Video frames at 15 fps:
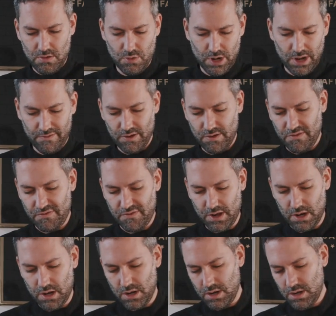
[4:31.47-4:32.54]
Whatever you
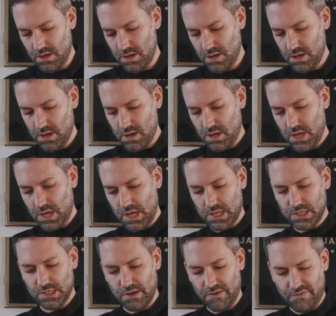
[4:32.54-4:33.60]
feel
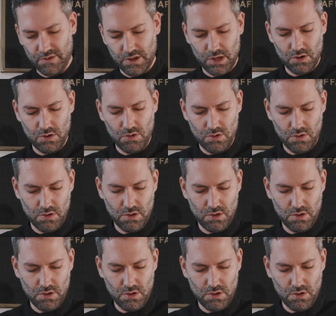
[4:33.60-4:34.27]
easier for you.